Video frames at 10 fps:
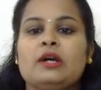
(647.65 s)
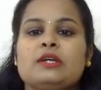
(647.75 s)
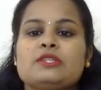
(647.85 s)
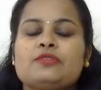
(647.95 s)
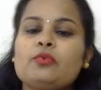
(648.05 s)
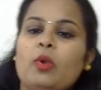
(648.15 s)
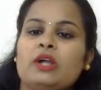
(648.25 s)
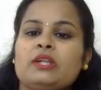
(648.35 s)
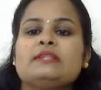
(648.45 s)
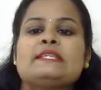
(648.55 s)
So for
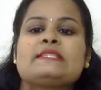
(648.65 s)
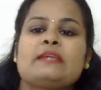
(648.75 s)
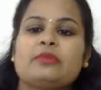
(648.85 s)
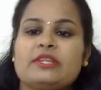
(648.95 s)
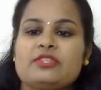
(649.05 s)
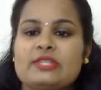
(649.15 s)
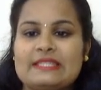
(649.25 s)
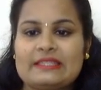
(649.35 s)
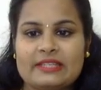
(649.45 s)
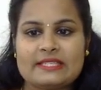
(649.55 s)
water, this temperature is
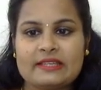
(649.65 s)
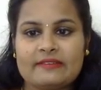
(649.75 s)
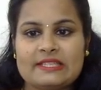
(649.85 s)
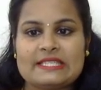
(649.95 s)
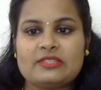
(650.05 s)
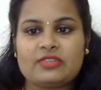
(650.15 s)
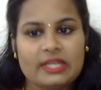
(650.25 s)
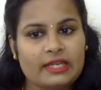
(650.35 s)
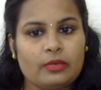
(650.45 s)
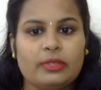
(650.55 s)
373
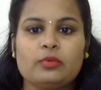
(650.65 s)
Kelvin,